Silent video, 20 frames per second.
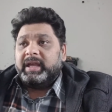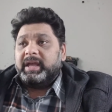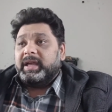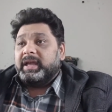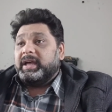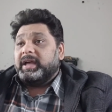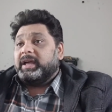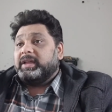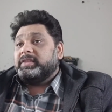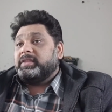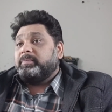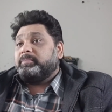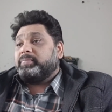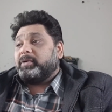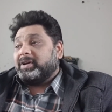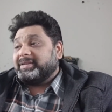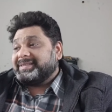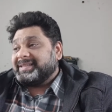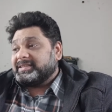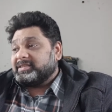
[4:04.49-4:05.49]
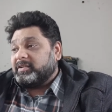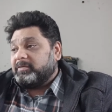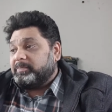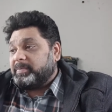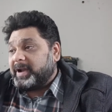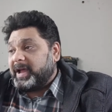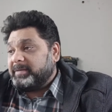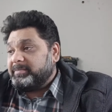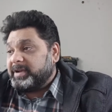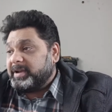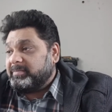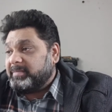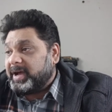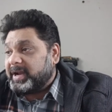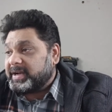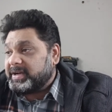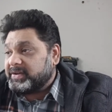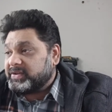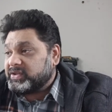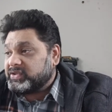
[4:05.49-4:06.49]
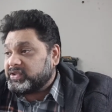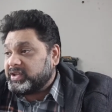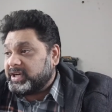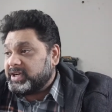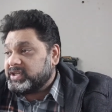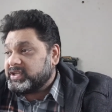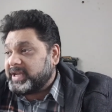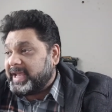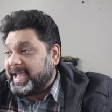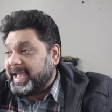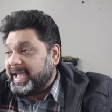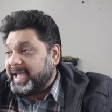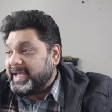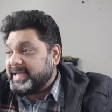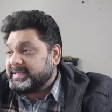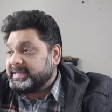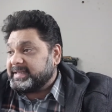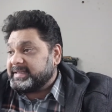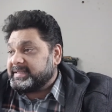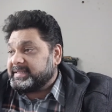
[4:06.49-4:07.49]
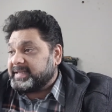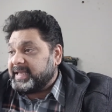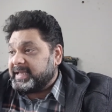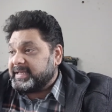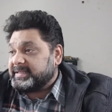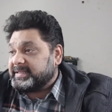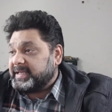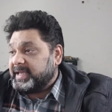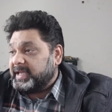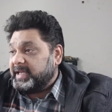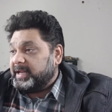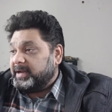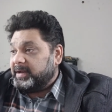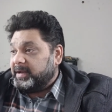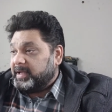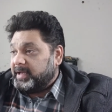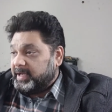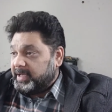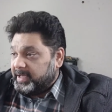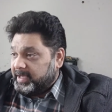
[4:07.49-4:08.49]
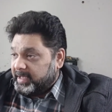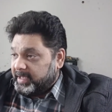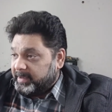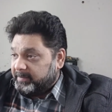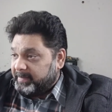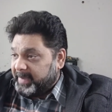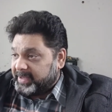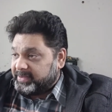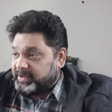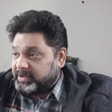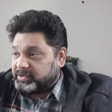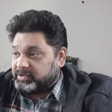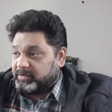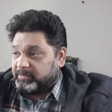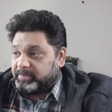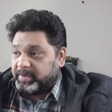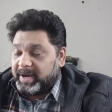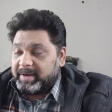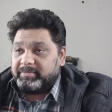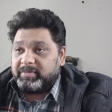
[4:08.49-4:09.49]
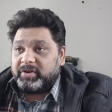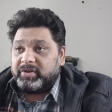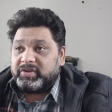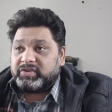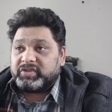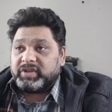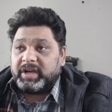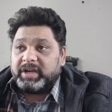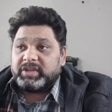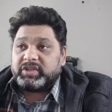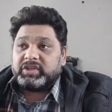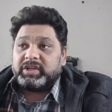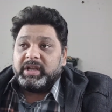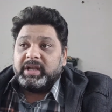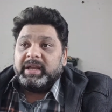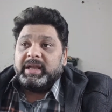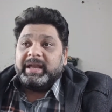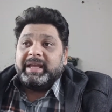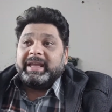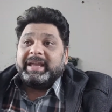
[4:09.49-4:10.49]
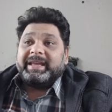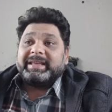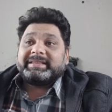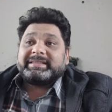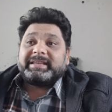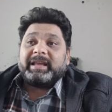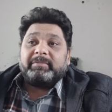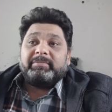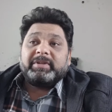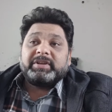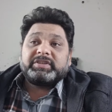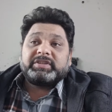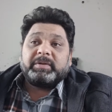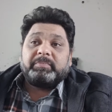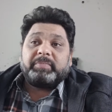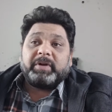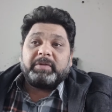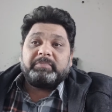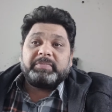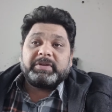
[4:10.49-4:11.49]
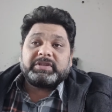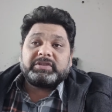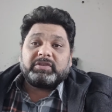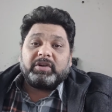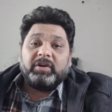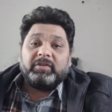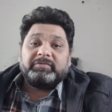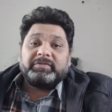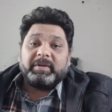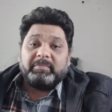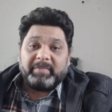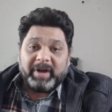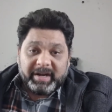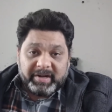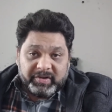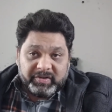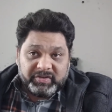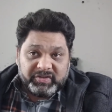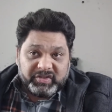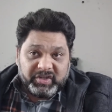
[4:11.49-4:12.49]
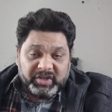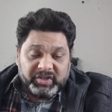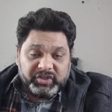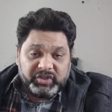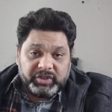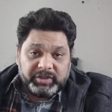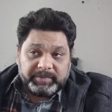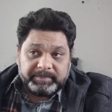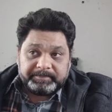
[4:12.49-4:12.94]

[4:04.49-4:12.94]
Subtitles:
The process of primary market research, as it says here, methods of primary research: establish the purpose of the market research,